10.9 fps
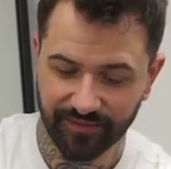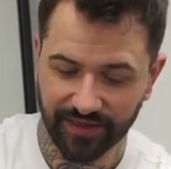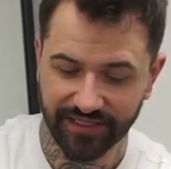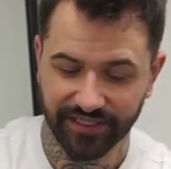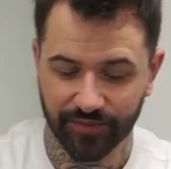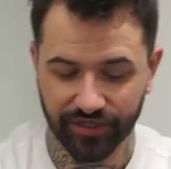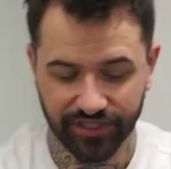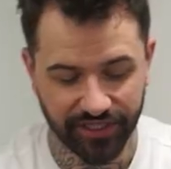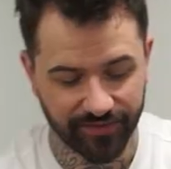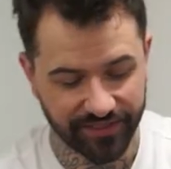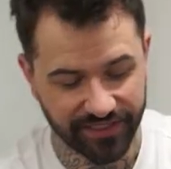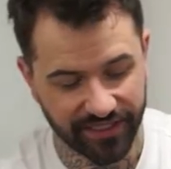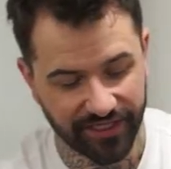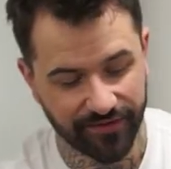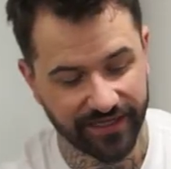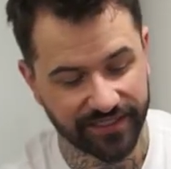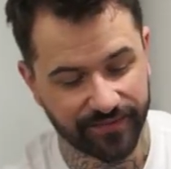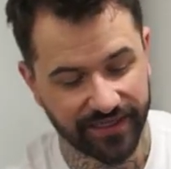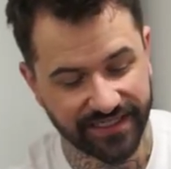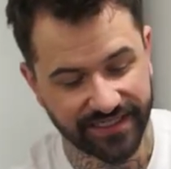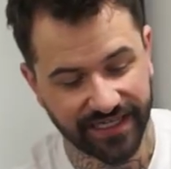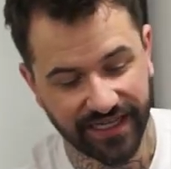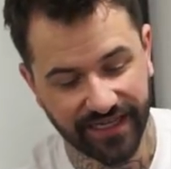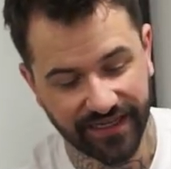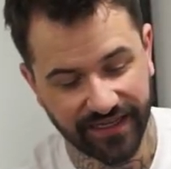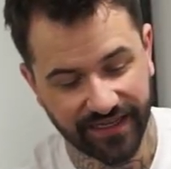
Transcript: By just pushing you into the USB-C.